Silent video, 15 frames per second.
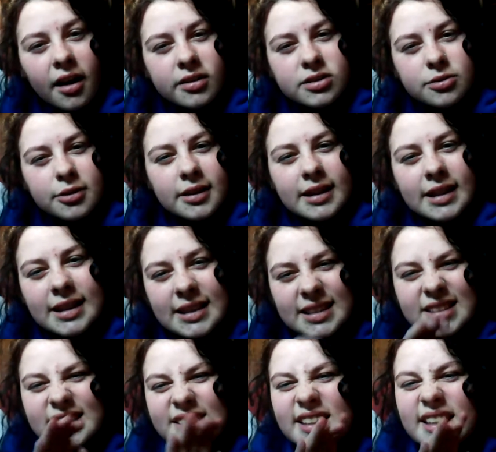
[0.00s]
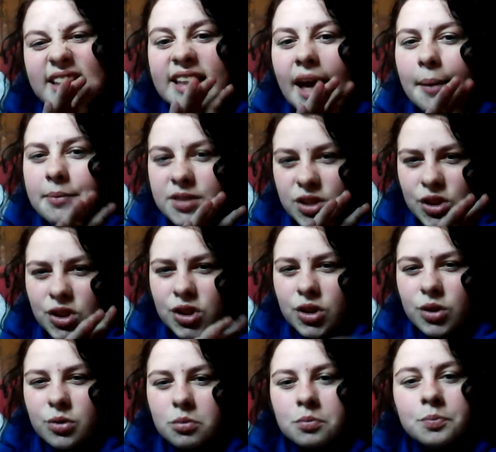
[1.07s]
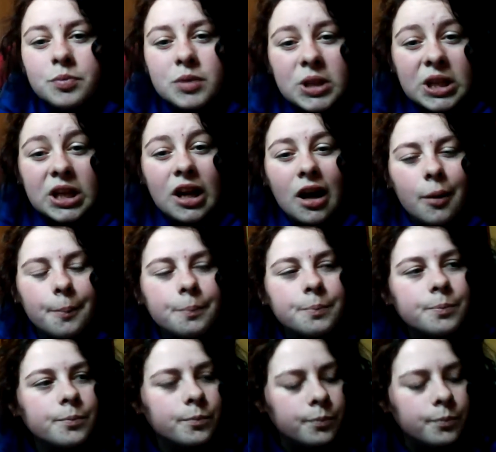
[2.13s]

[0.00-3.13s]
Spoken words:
I was really skeptical. No.